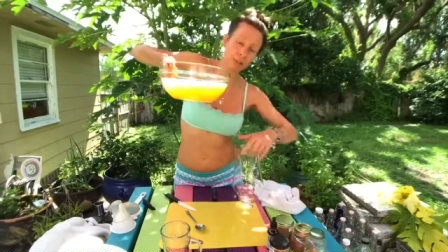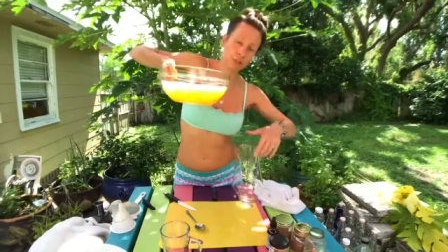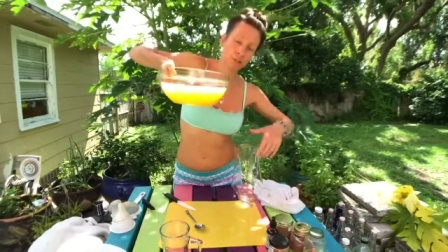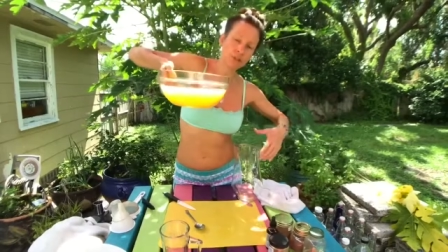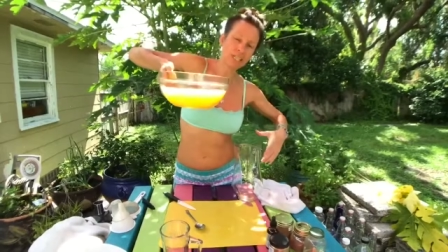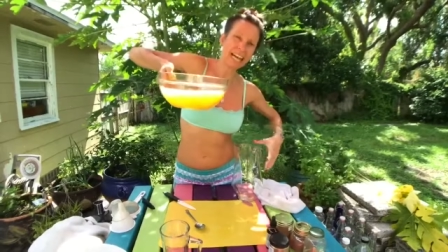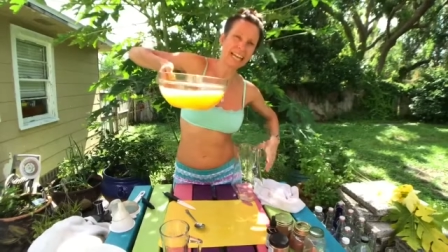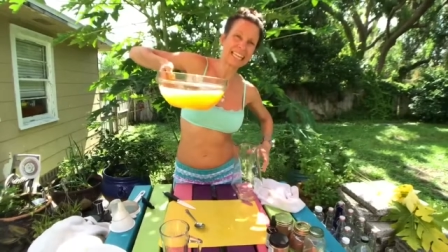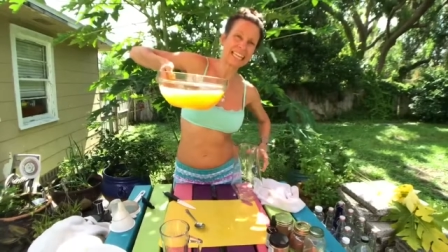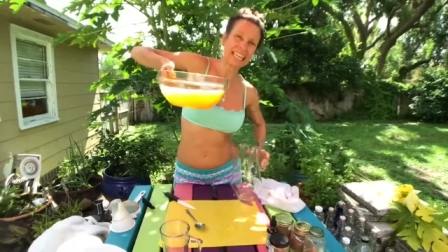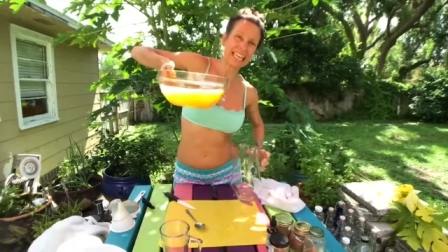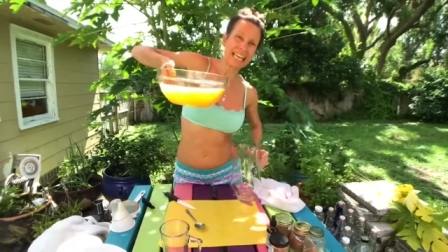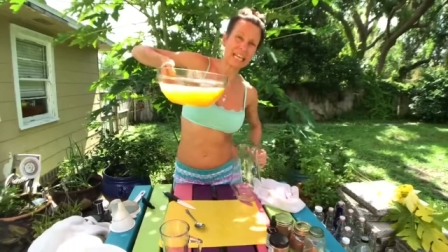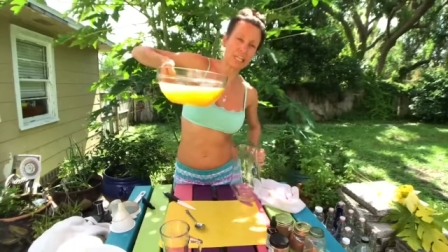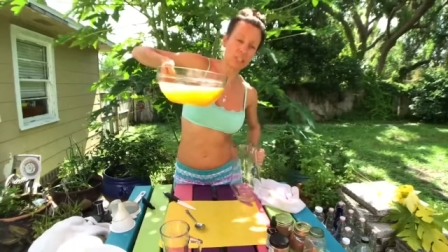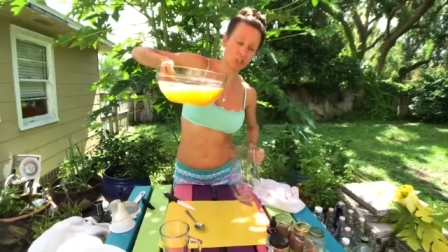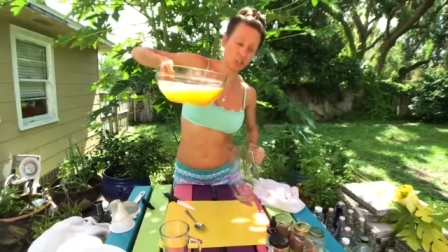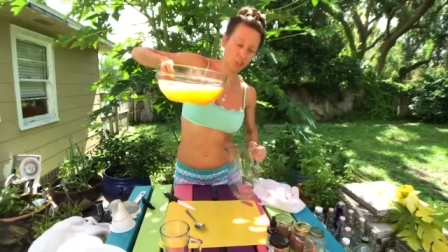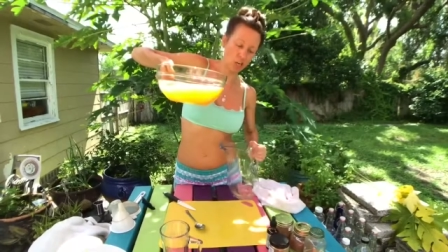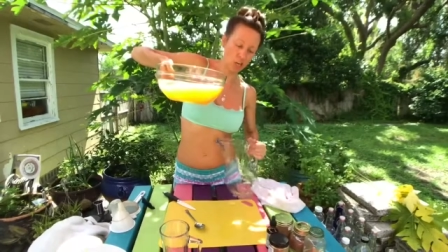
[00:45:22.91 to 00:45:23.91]
You gotta get
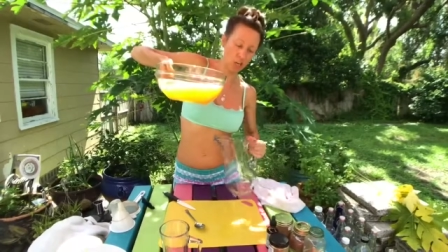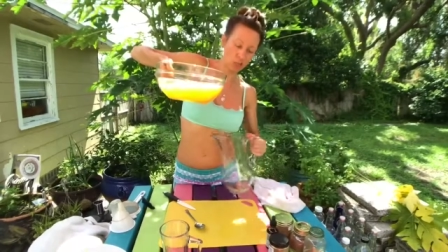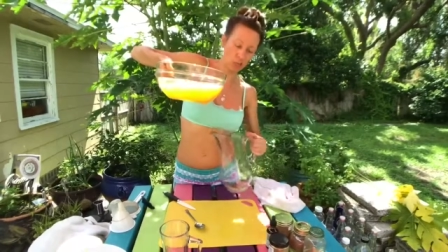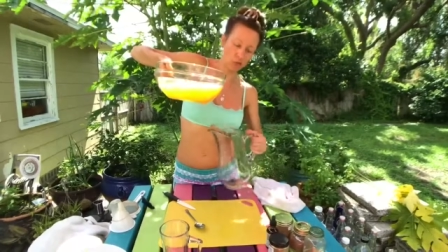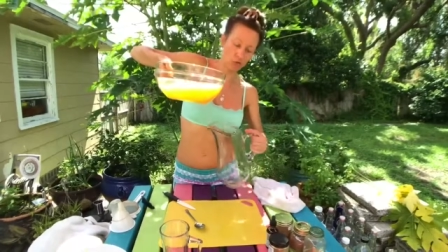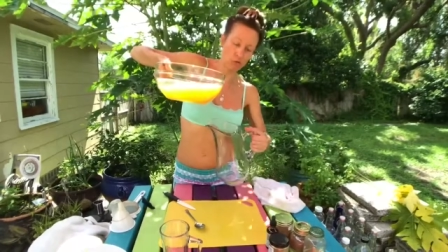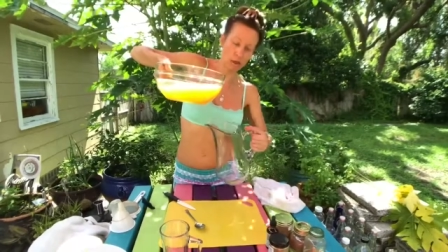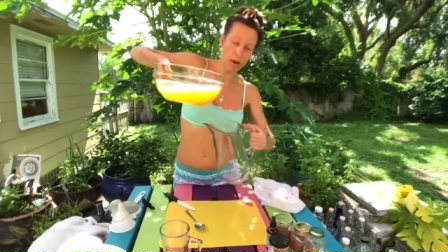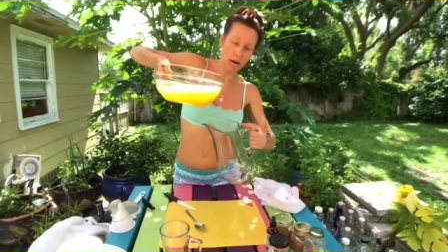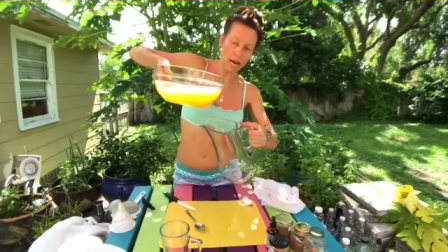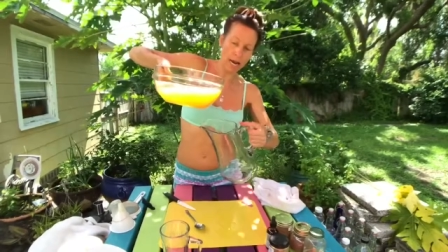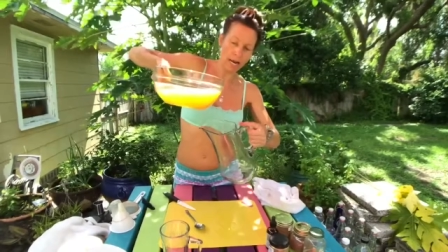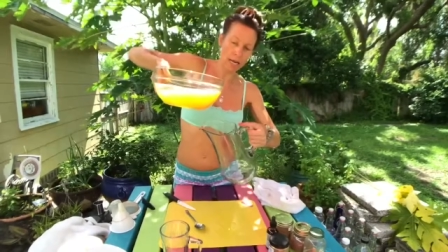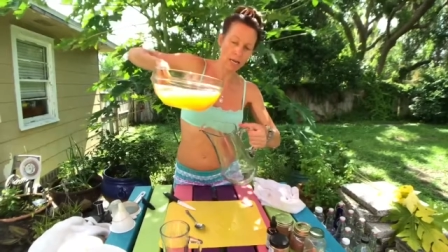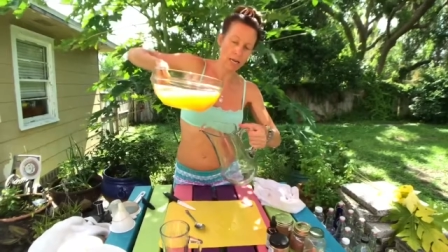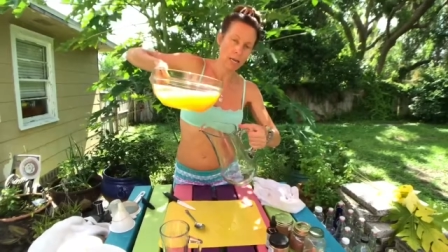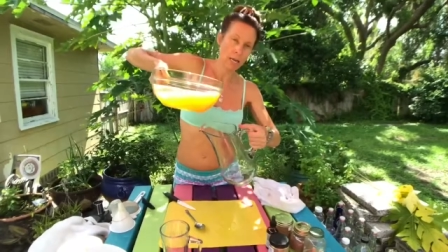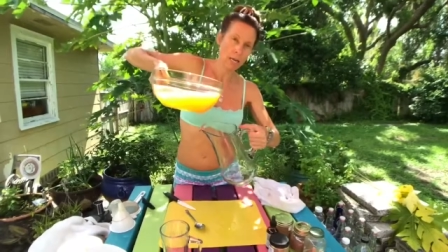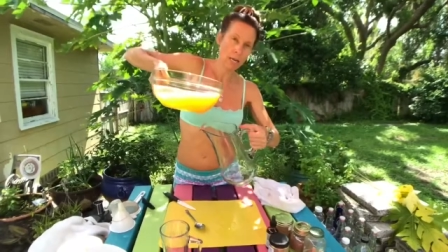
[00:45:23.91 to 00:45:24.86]
it just right